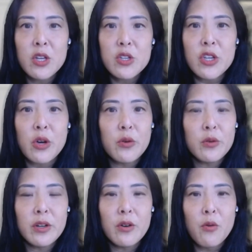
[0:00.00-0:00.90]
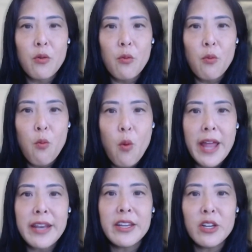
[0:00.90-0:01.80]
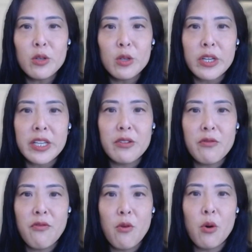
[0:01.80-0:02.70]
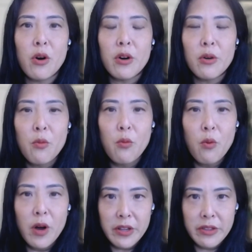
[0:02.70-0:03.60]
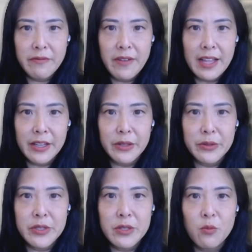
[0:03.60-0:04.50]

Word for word: So when you're looking for what are the values,